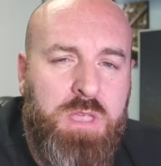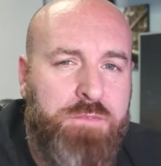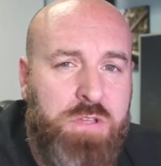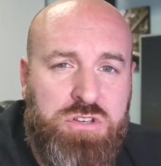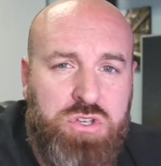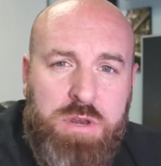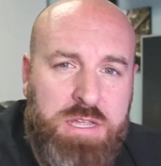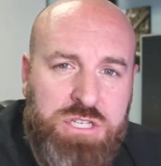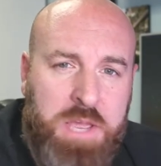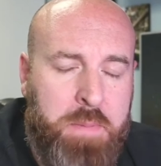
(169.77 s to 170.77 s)
If you're shooting
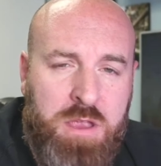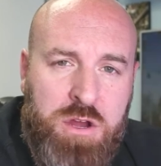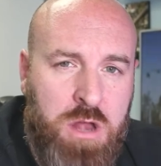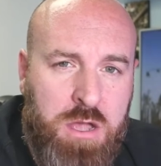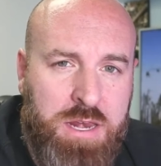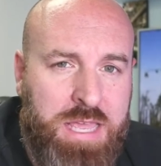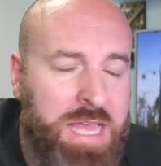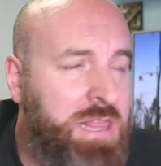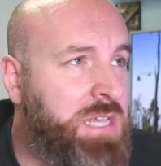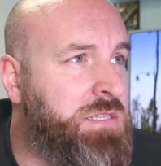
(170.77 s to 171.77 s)
in JPEG, you're not going to
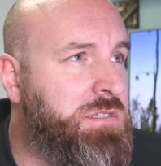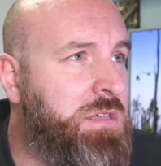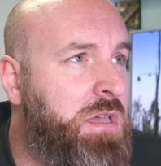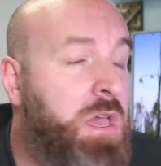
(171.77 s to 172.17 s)
get these.